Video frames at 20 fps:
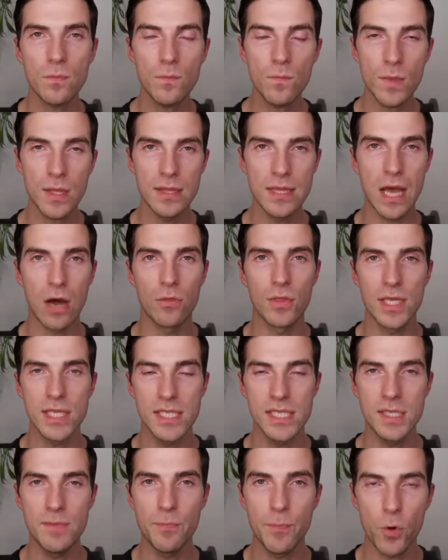Now, this
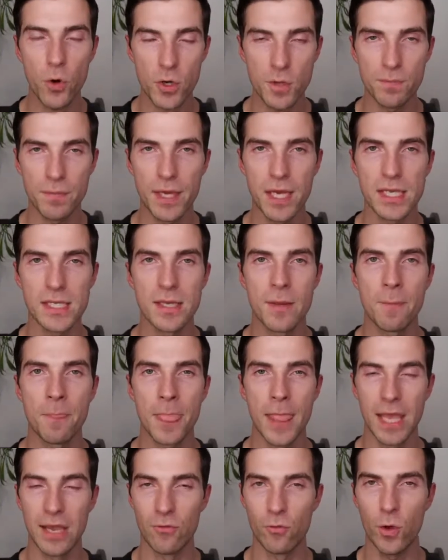is important because
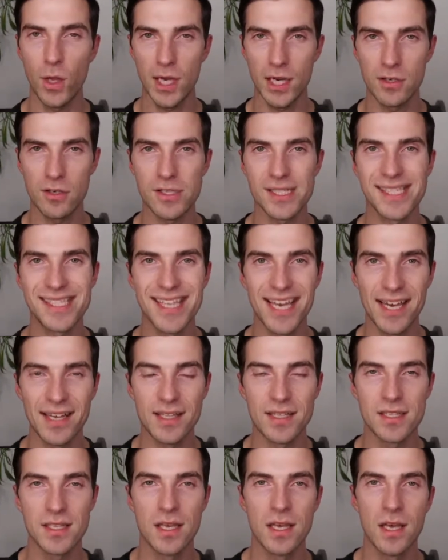if we can
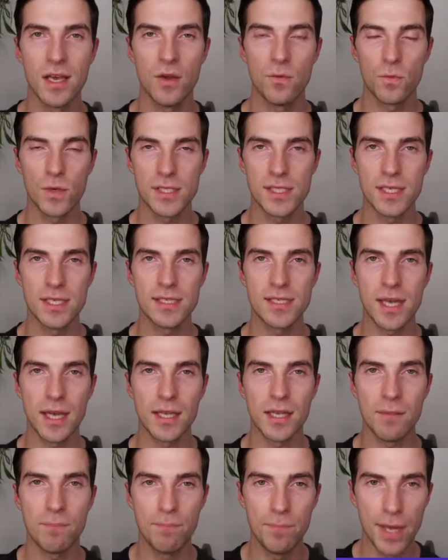understand what's inside
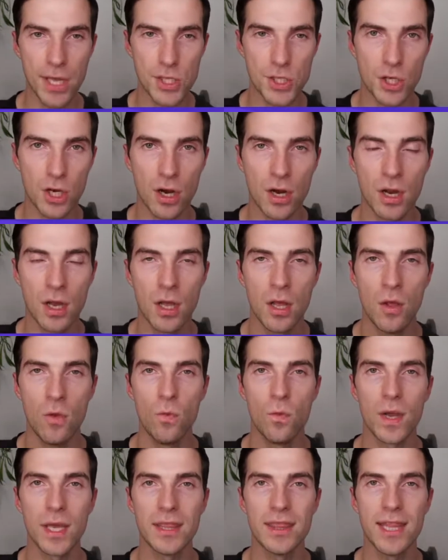the picture, we
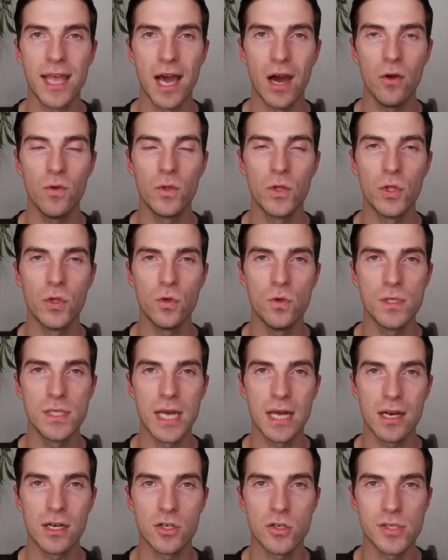can now use that
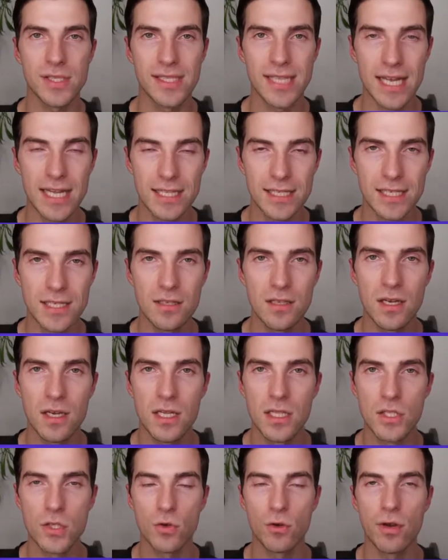understanding
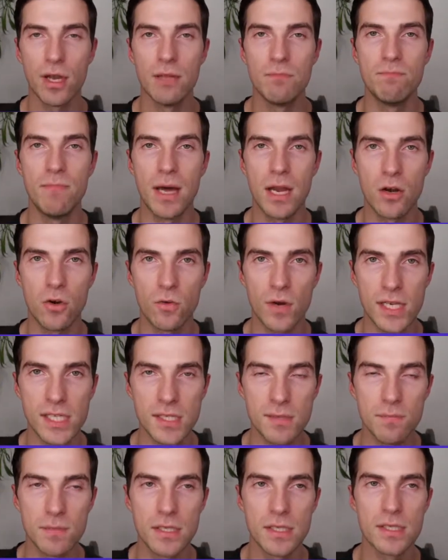to create better
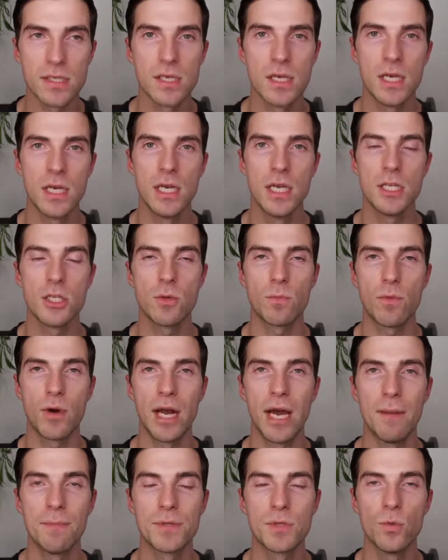recipes. So
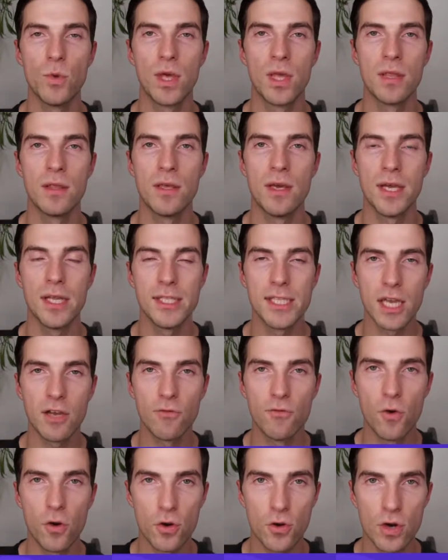perhaps we can take
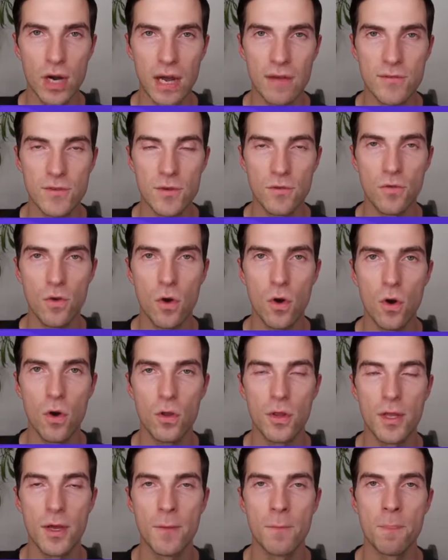photographs of all
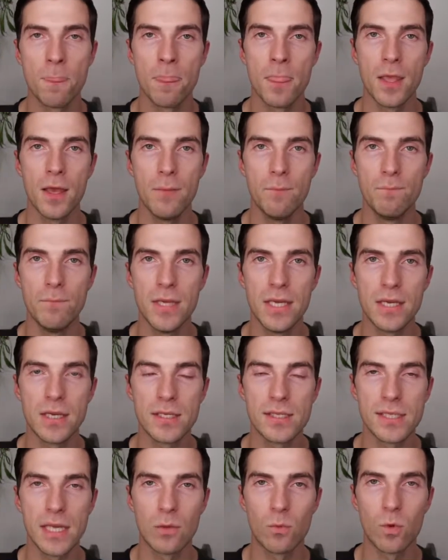the meals
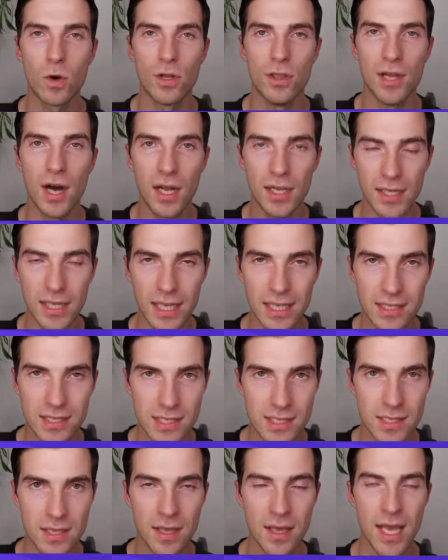that were not
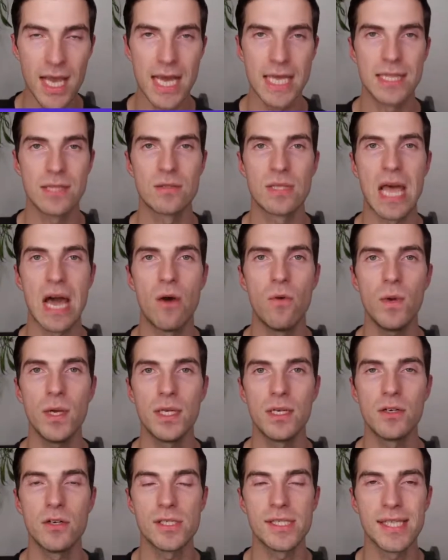eaten, and then now we can
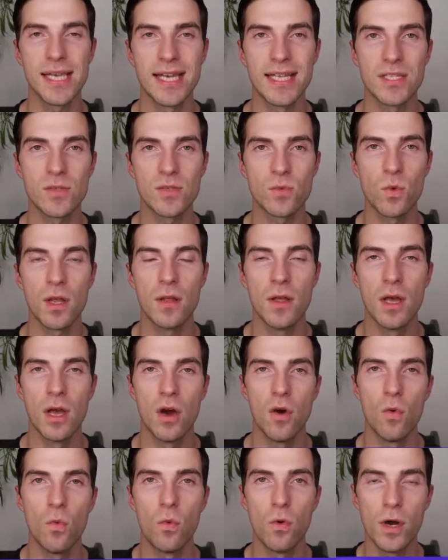understand, well,
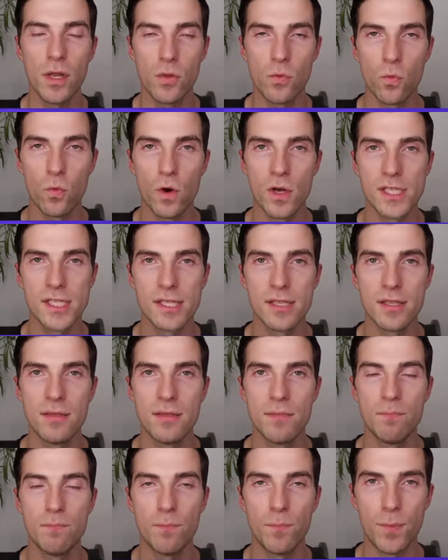what was
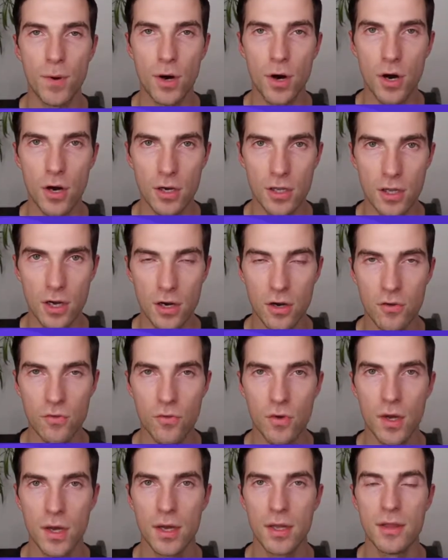part of
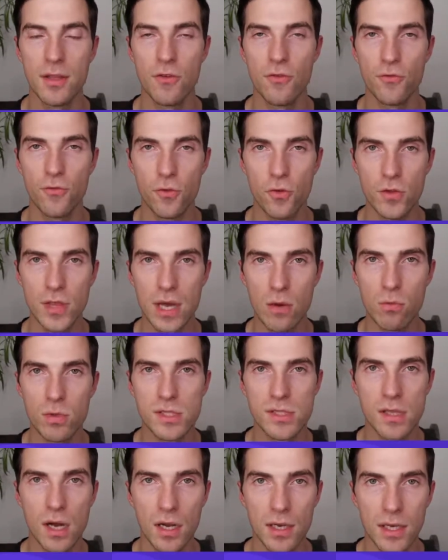the food that was
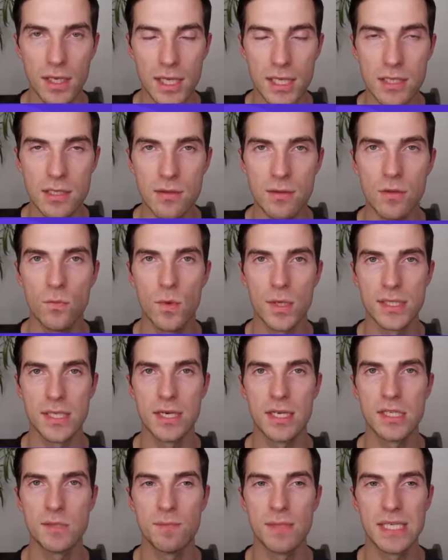not eaten? Was it a
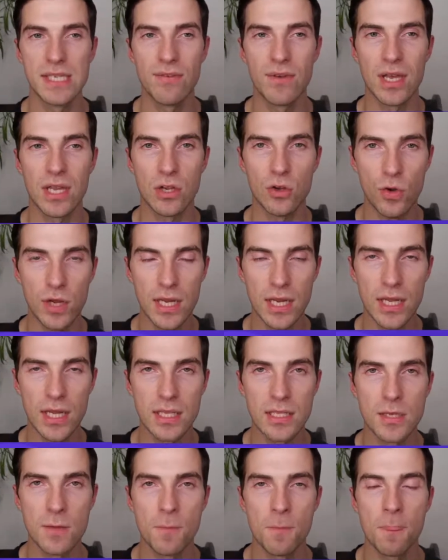specific
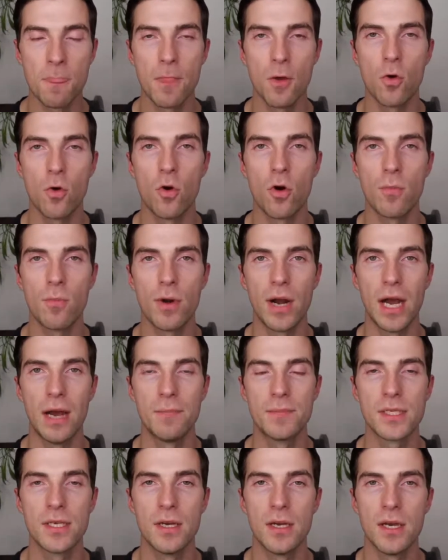ingredient or
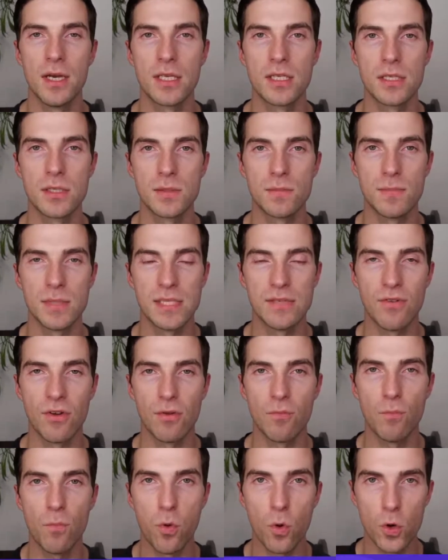perhaps a specific
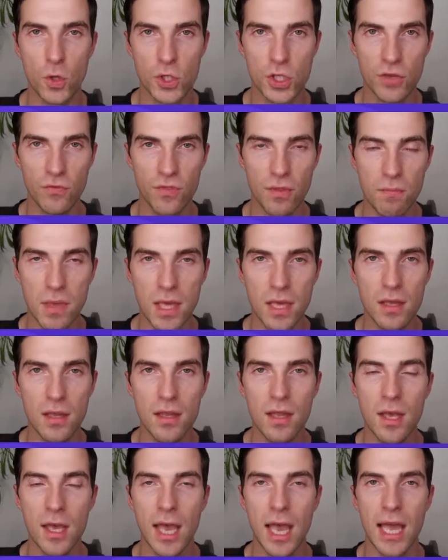portion of the meal?
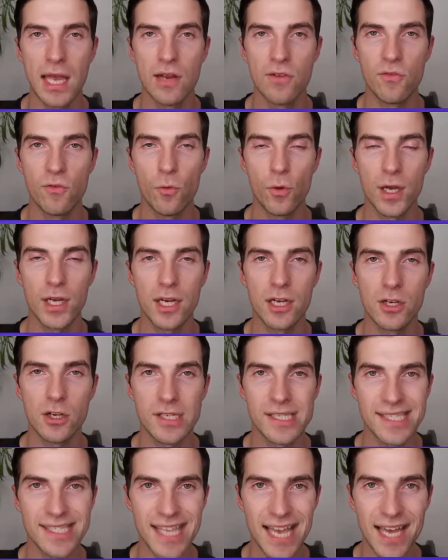And if we can
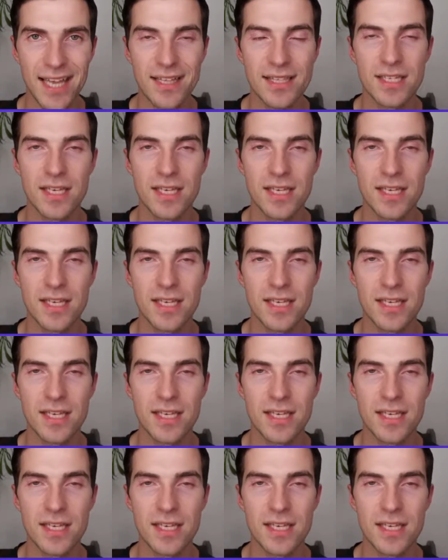understand